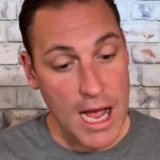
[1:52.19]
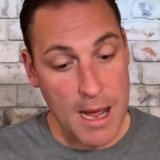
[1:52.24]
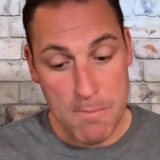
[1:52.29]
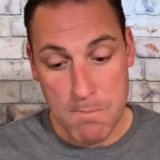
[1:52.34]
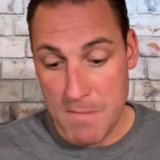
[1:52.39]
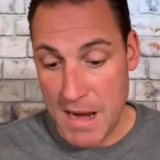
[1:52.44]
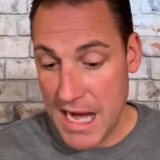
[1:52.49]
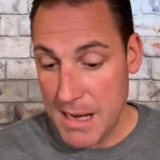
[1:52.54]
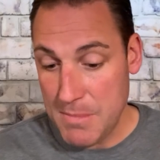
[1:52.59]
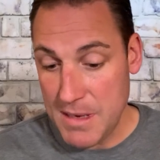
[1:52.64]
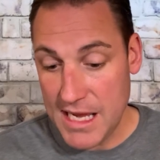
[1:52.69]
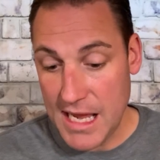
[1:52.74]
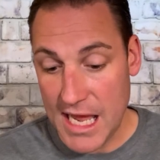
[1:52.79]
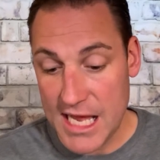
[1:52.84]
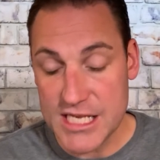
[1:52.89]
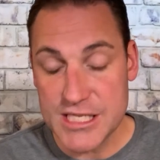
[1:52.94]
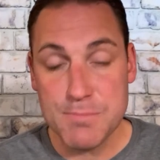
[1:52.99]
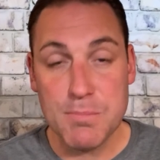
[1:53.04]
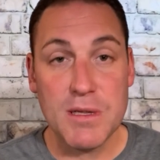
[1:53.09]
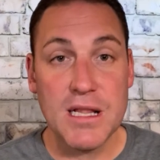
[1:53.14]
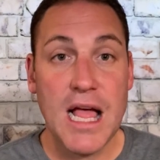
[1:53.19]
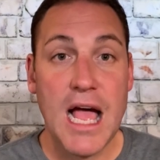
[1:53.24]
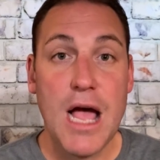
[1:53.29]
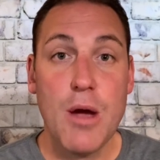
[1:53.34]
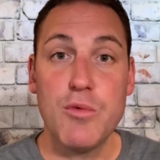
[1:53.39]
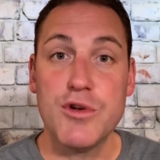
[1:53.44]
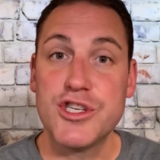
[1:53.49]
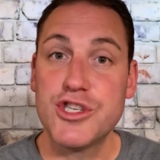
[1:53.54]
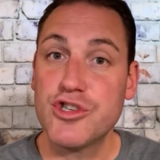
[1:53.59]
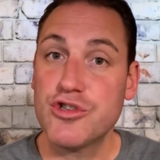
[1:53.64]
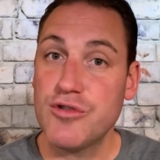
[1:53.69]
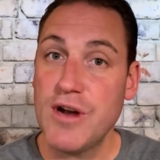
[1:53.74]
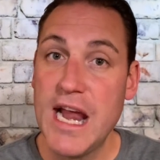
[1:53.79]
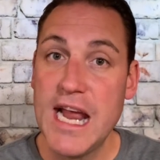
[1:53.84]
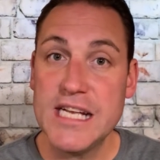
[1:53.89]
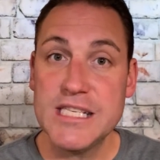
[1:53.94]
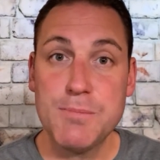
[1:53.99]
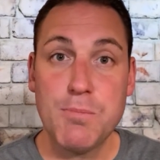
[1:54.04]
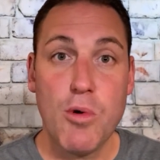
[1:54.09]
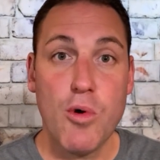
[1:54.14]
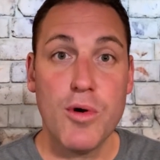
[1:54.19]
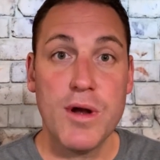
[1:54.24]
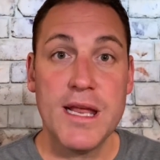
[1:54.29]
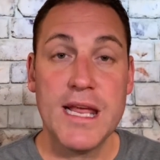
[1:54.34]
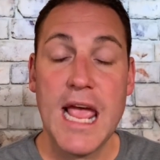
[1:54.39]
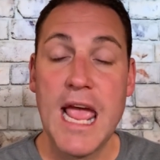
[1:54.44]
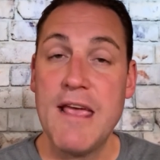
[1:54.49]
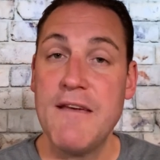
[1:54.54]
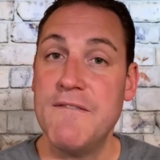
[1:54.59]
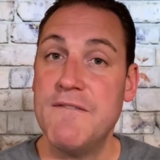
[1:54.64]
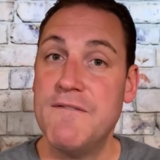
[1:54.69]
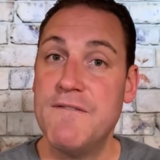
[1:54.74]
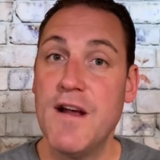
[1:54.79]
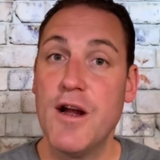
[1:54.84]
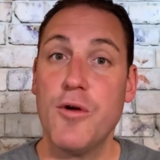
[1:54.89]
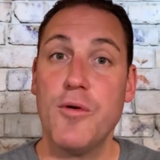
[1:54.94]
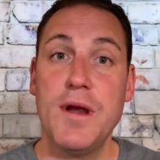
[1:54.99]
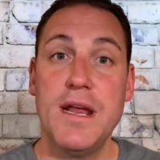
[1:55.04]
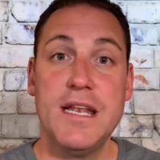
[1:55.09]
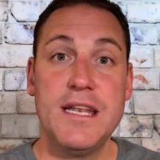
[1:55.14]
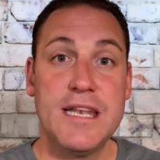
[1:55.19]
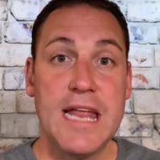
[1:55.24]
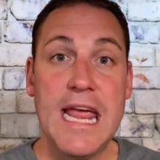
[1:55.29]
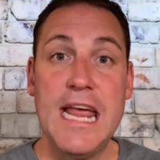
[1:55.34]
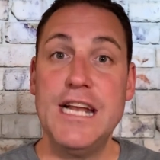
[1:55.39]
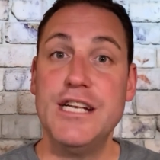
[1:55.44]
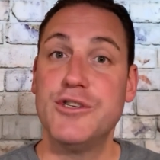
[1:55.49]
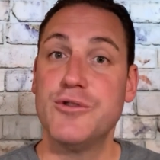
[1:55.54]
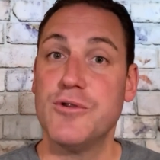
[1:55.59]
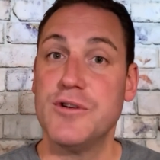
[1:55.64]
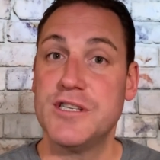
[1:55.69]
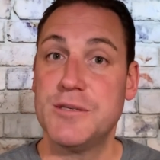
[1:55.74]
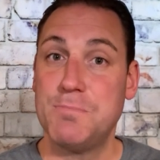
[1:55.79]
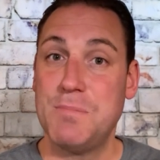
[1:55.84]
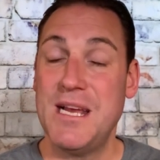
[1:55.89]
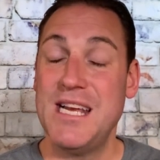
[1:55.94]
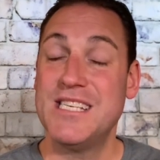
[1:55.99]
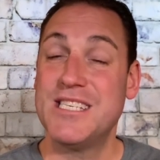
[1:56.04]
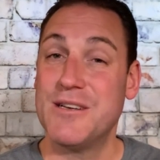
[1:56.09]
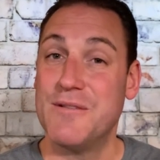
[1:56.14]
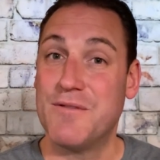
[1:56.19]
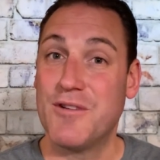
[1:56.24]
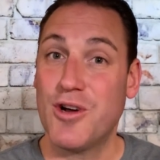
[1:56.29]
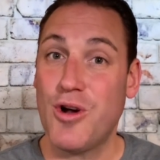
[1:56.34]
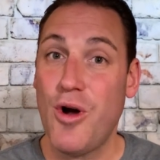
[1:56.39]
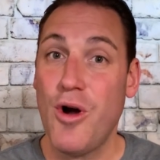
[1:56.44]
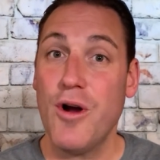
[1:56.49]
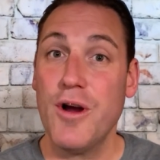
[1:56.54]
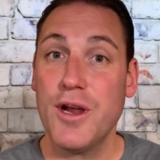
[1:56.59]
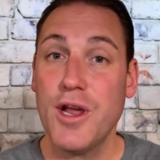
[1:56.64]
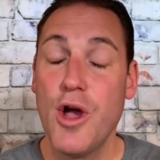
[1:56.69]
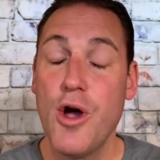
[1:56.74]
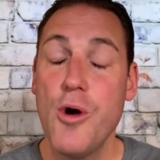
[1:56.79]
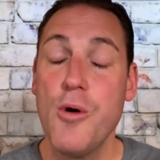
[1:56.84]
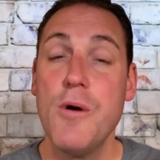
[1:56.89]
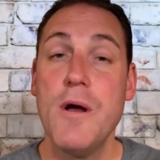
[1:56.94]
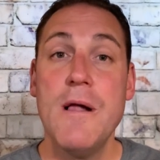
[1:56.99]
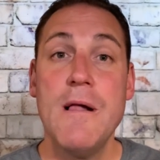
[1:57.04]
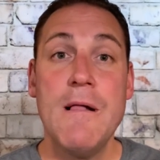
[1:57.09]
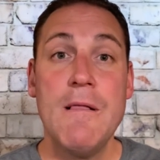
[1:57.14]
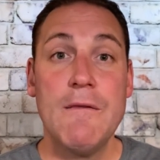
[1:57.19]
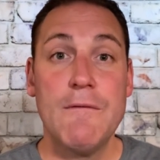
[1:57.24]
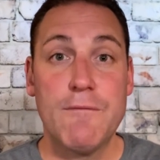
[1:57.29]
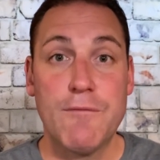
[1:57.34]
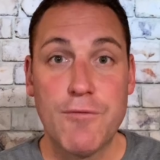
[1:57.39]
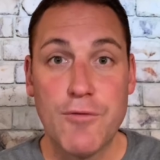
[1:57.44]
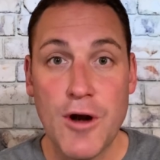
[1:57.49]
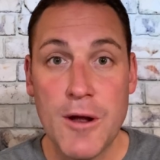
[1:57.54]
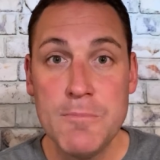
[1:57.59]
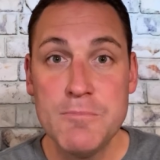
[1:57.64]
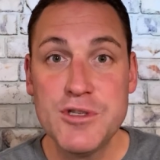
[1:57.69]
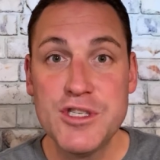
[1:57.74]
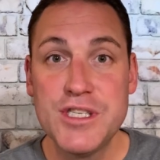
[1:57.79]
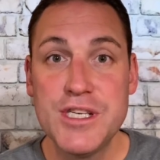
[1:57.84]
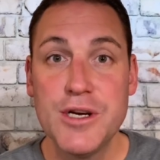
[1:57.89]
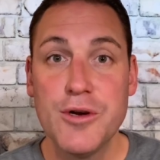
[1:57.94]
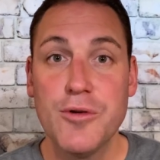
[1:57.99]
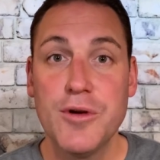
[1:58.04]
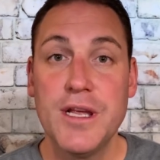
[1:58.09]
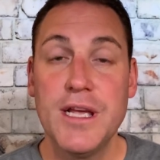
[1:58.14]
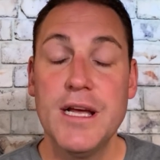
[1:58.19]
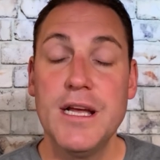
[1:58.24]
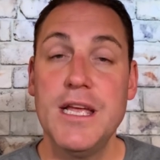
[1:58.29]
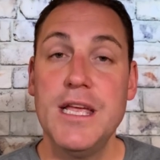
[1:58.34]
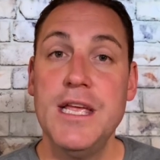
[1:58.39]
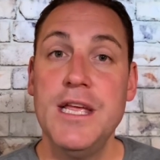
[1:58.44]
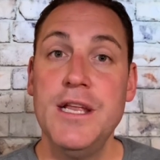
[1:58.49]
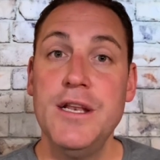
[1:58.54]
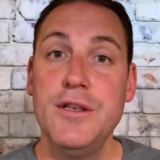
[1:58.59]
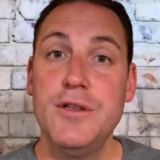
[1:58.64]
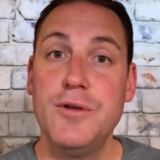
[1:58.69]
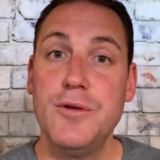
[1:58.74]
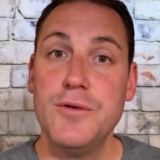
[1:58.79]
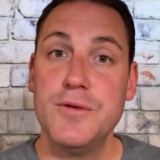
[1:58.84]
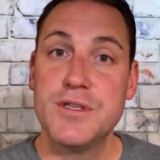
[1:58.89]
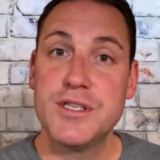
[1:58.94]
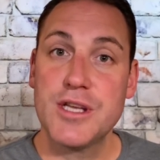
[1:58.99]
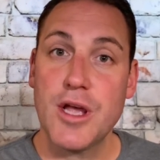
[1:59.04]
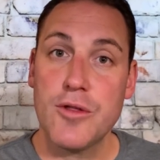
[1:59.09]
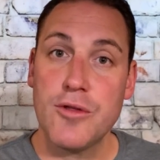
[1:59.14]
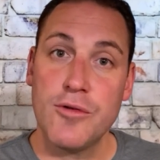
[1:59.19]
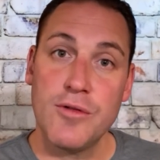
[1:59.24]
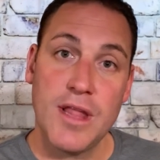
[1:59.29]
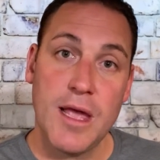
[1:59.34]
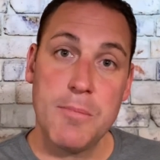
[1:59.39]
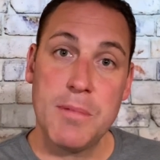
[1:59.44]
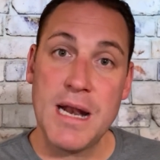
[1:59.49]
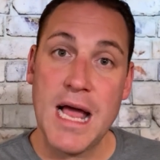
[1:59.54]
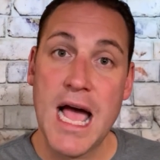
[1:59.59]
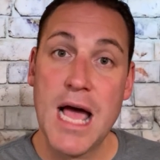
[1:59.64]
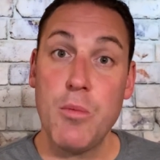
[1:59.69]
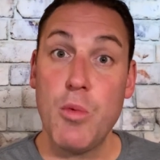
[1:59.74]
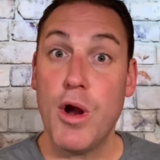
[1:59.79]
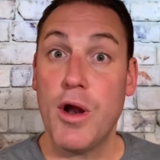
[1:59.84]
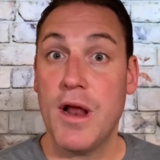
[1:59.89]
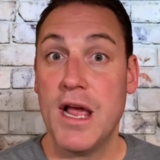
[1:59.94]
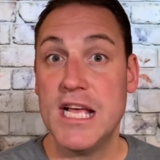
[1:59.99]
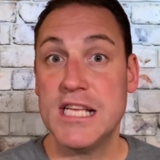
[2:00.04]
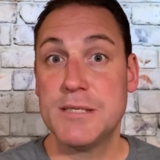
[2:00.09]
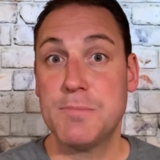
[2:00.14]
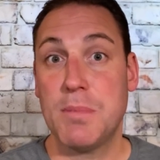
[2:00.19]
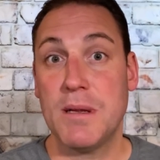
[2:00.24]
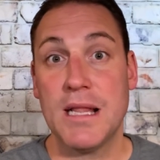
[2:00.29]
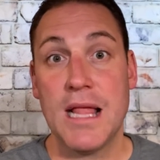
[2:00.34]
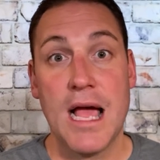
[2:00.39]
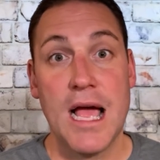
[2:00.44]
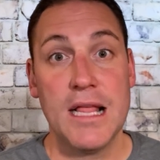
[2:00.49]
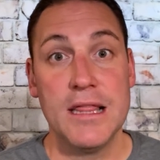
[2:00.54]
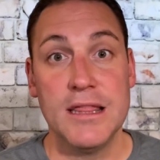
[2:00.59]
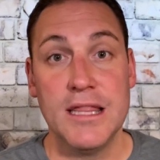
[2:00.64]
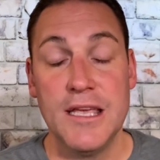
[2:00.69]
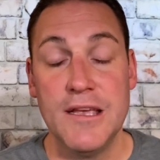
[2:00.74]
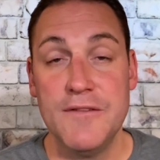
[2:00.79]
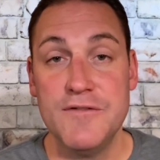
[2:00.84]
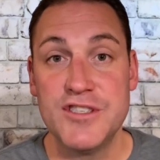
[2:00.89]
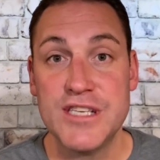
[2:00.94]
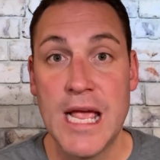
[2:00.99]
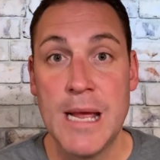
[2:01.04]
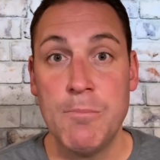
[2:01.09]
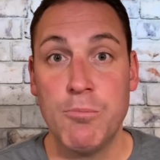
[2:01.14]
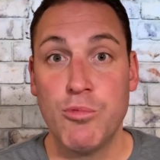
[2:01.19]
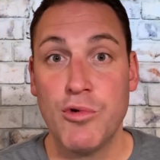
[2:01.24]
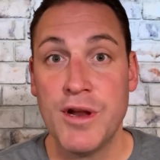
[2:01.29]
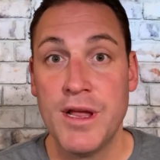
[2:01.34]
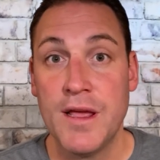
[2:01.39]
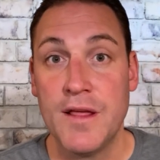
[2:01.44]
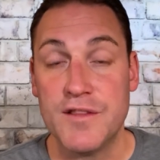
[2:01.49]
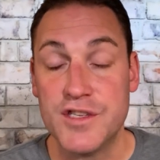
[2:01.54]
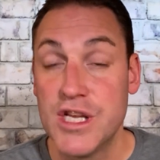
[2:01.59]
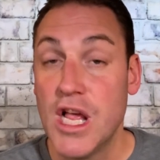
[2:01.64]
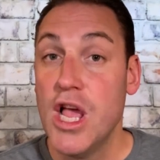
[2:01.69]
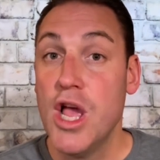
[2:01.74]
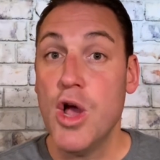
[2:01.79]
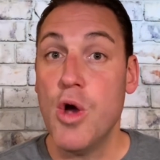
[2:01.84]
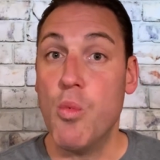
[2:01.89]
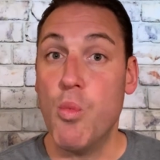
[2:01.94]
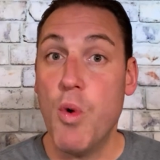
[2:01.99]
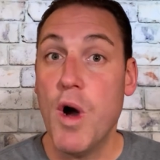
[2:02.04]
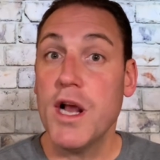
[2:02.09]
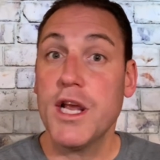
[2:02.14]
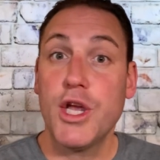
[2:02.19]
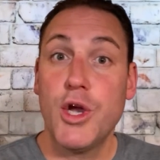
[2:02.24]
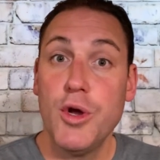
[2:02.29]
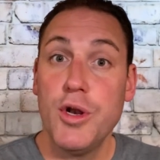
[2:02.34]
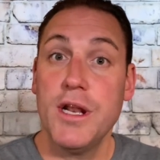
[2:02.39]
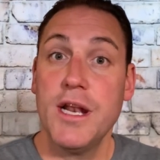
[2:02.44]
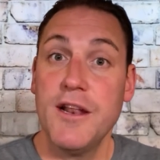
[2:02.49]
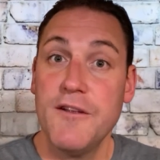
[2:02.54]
Maybe Hezbollah was transporting a very dangerous piece of cargo from Syria into southern Lebanon, where Hezbollah lives and breathes. What could it